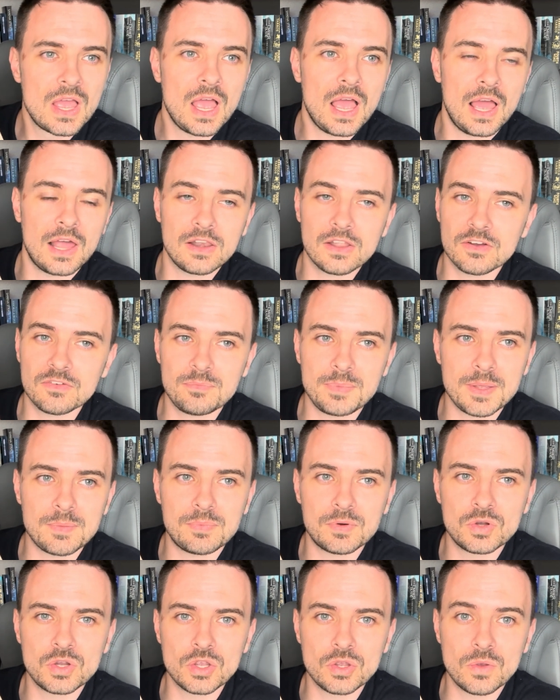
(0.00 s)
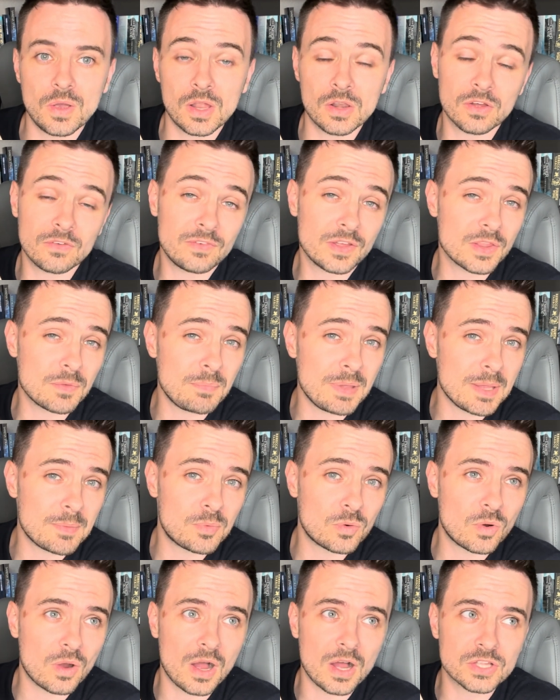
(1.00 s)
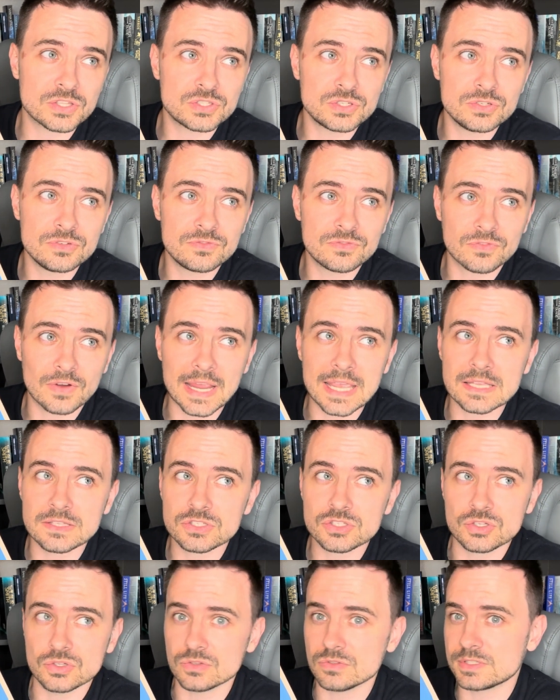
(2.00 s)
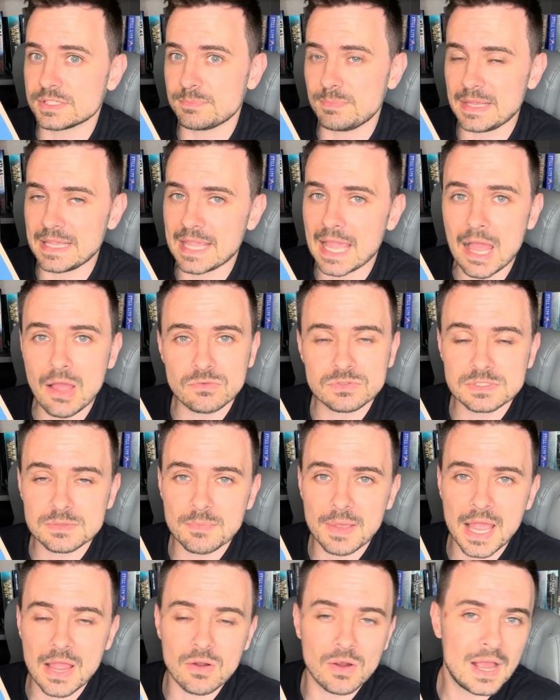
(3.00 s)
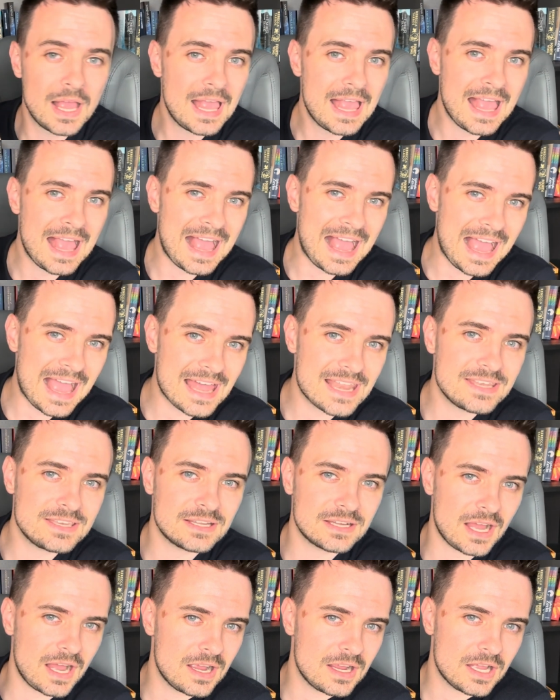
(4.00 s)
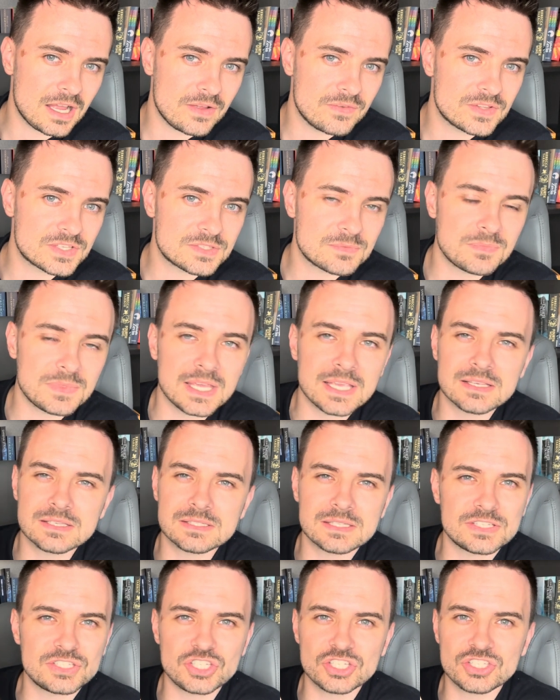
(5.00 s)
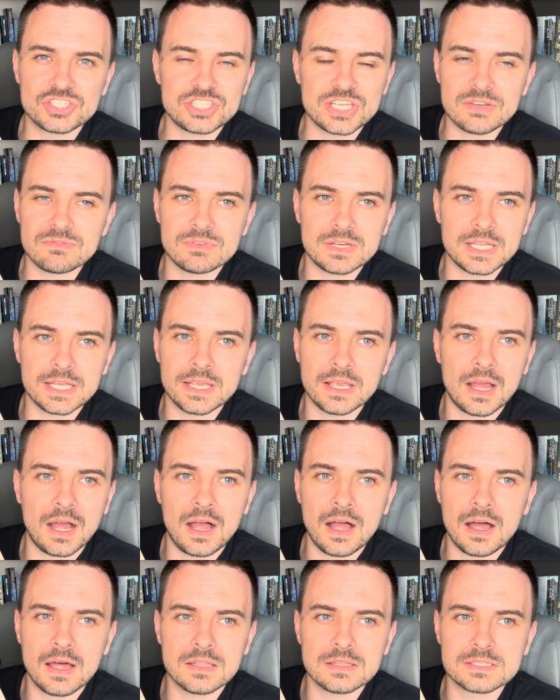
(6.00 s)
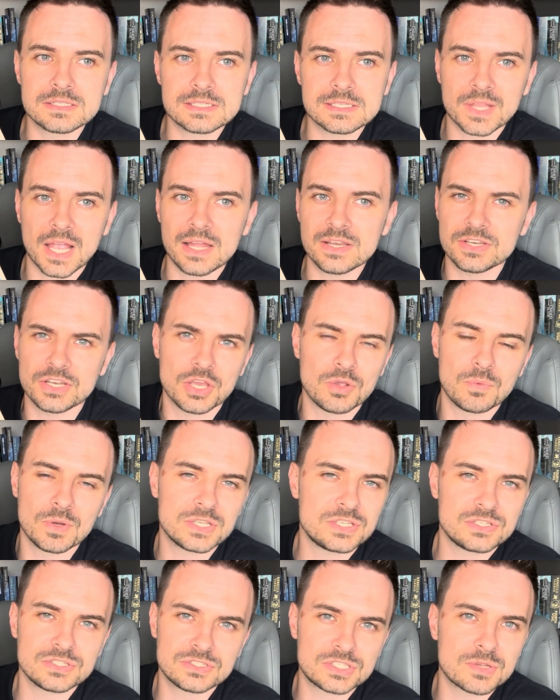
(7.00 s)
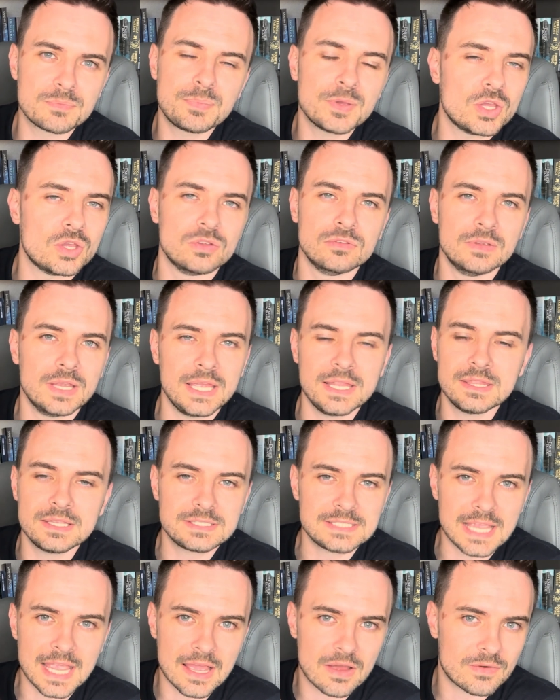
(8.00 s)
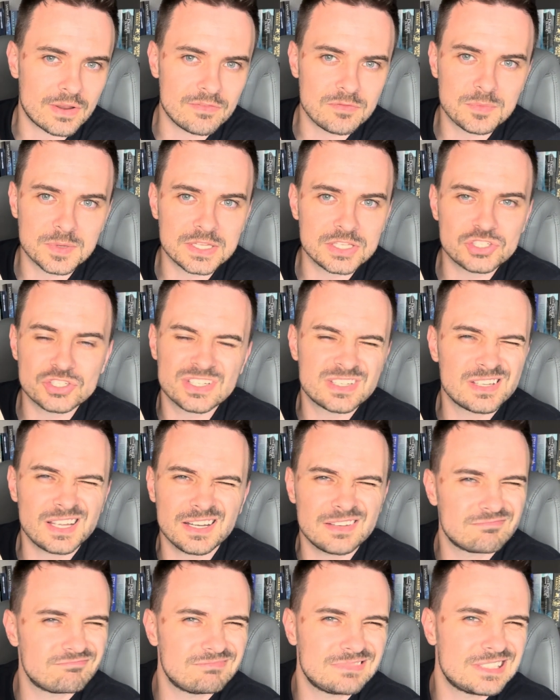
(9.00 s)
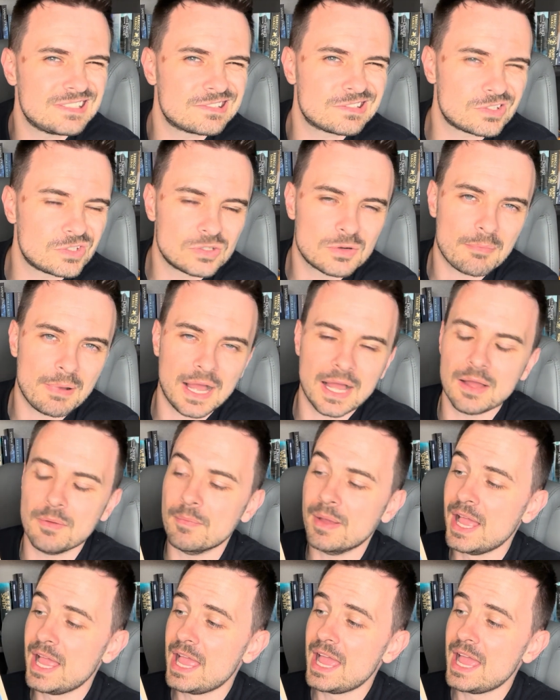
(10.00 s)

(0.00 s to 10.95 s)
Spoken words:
A lot of people who a lot of other people are too afraid to speak out about. And uncover some things that just generally aren't, I don't know, were taboo in the town. Everybody just didn't talk about them.